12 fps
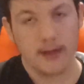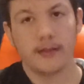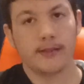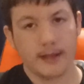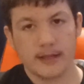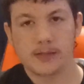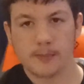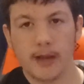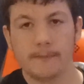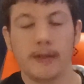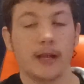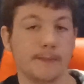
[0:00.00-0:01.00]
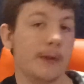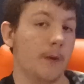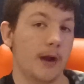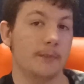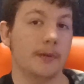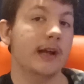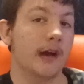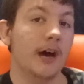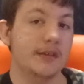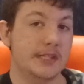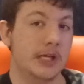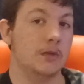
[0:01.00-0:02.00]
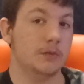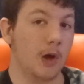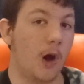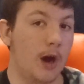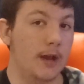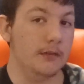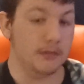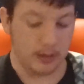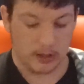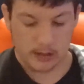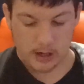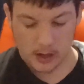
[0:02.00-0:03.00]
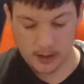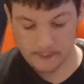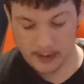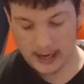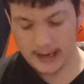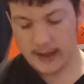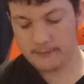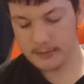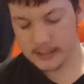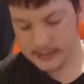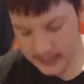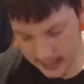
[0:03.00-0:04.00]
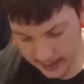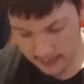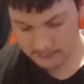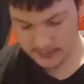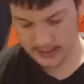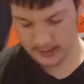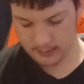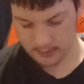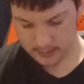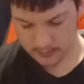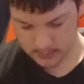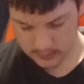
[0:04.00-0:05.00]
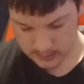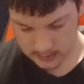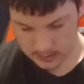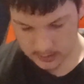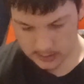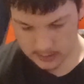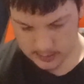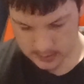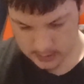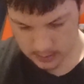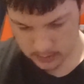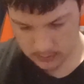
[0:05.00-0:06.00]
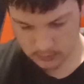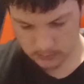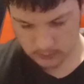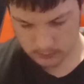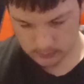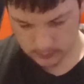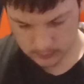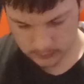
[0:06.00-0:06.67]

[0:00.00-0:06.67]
this might make me want to play Until Dawn. Um, I have been tempted to